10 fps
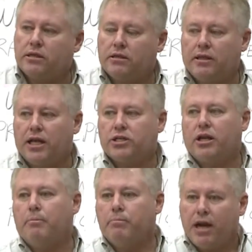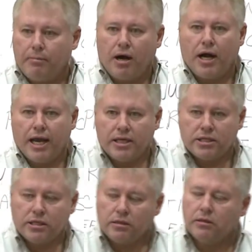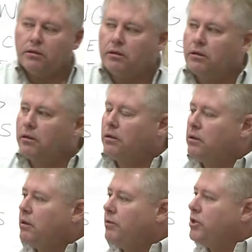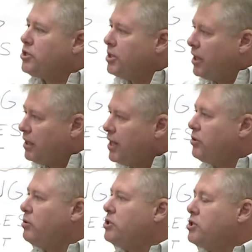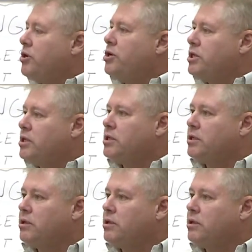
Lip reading: that is going to minimize the electrical surges